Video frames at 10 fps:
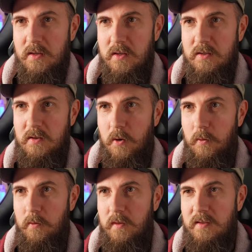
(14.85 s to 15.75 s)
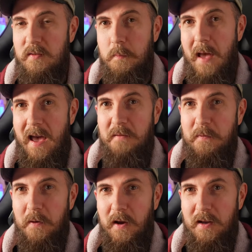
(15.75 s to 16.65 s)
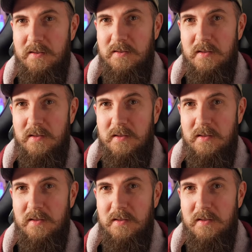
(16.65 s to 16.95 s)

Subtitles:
So this is bad for us.